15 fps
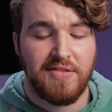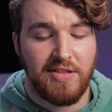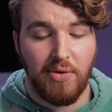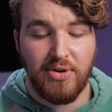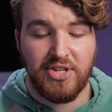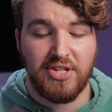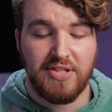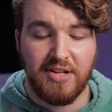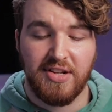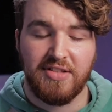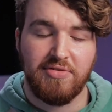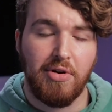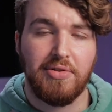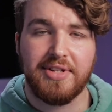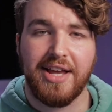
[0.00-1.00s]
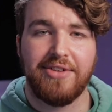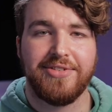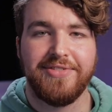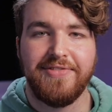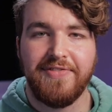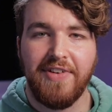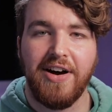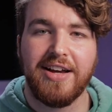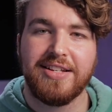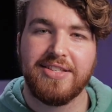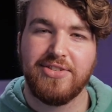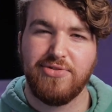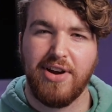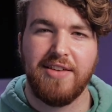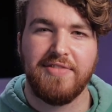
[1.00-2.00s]
so we're just going to scroll down and find
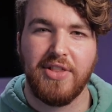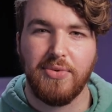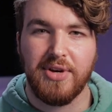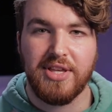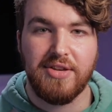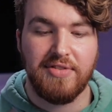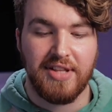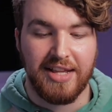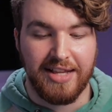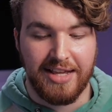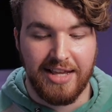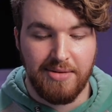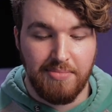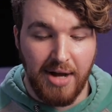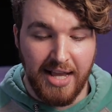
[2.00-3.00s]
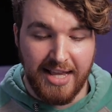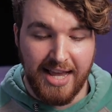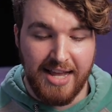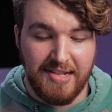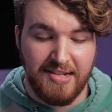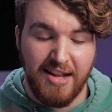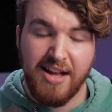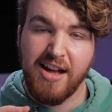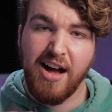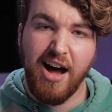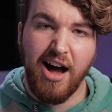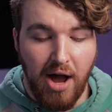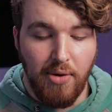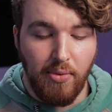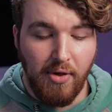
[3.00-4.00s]
the driver that we're using. In my case,
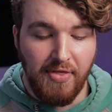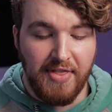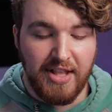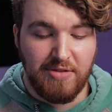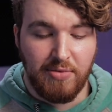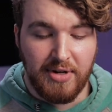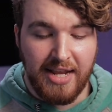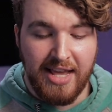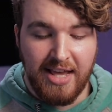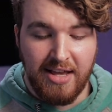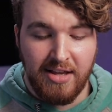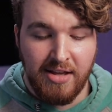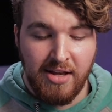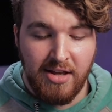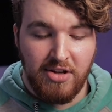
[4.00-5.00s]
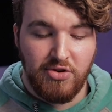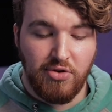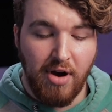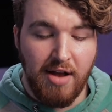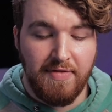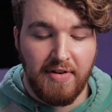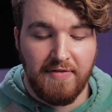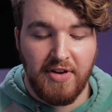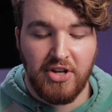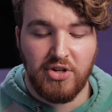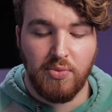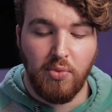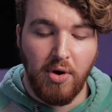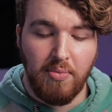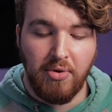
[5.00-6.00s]
I want this one here, driver
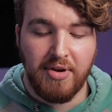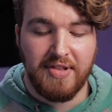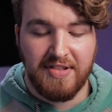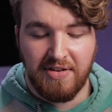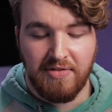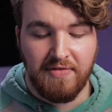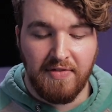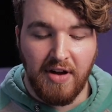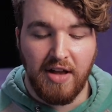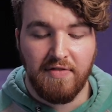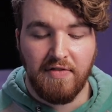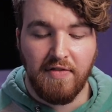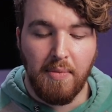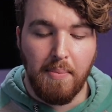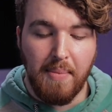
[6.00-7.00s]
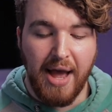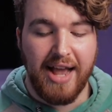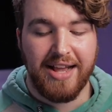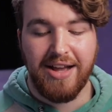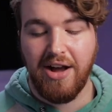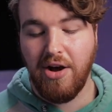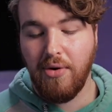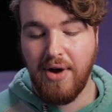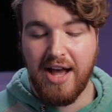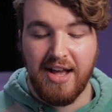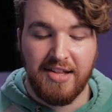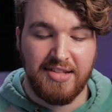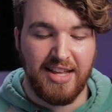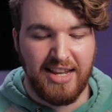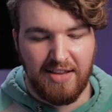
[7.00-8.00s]
version 1.05 for Mac
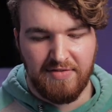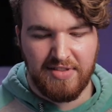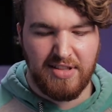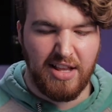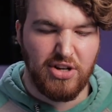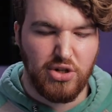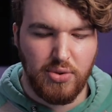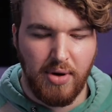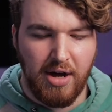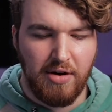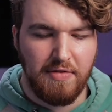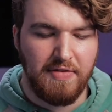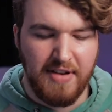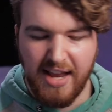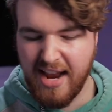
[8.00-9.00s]
OS 11/12.